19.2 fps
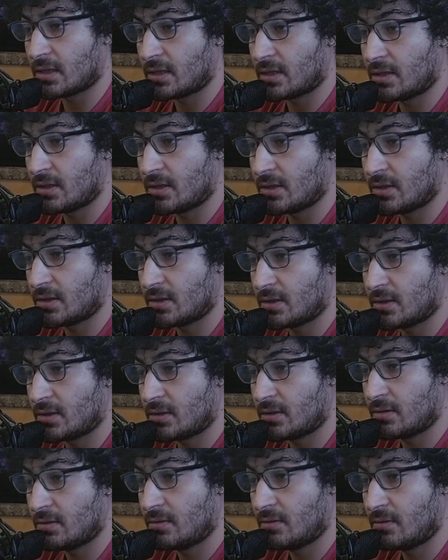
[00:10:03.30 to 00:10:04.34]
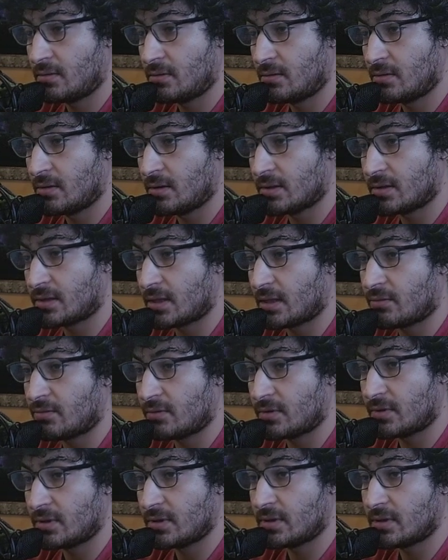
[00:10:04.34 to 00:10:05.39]
here, attack
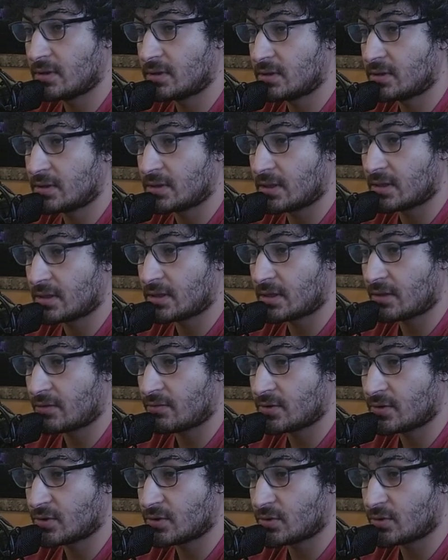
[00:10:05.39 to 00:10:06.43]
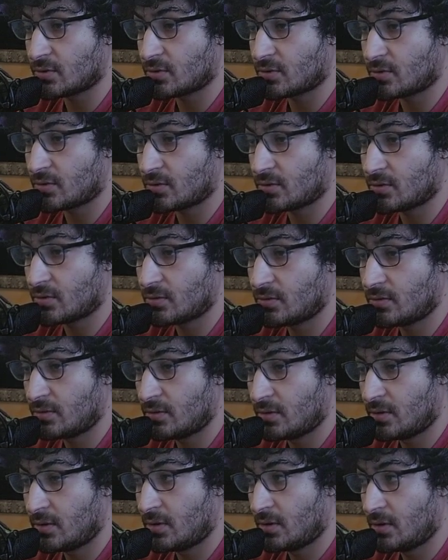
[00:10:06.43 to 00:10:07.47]
with this, he's gonna attack with the Zoro,
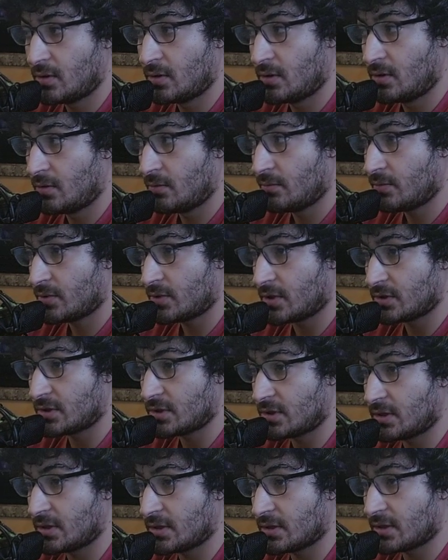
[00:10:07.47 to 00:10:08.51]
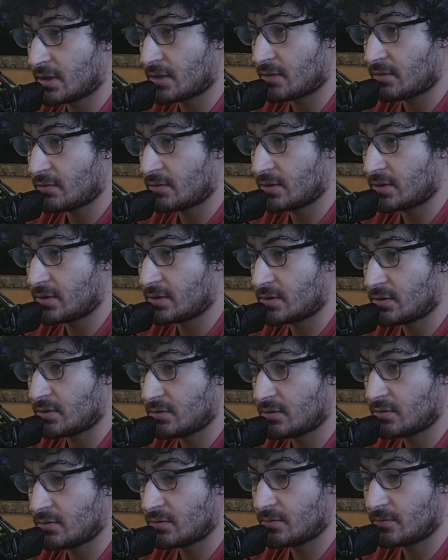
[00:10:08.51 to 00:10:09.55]
potentially attack with these
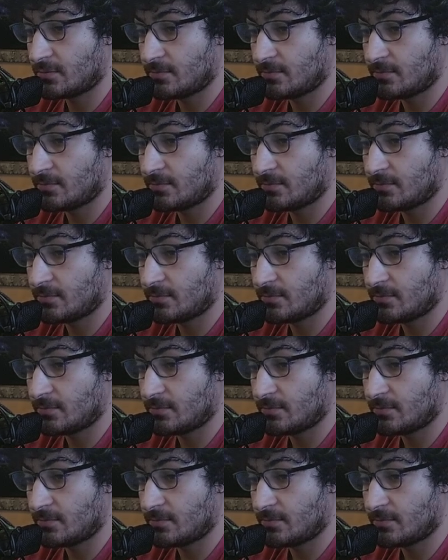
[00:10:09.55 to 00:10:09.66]
two.